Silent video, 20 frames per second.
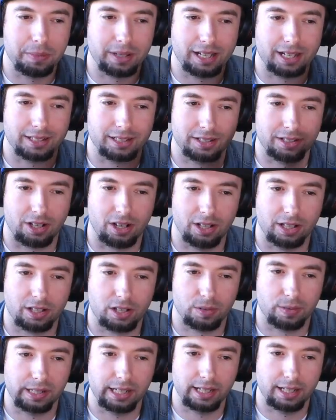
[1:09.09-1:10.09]
because it's all in
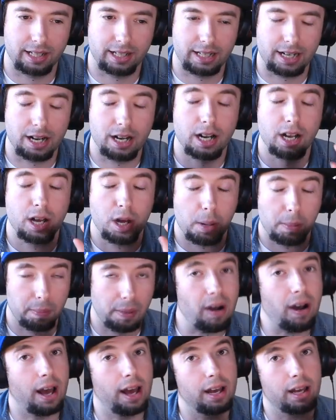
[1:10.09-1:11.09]
Korean on here,
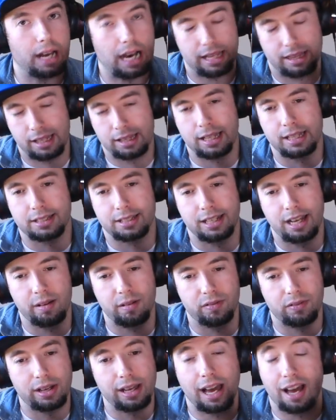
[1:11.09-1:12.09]
but I think that's the name
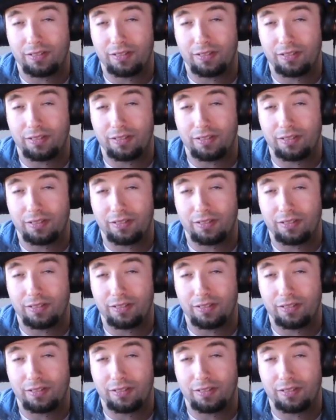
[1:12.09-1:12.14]
of it.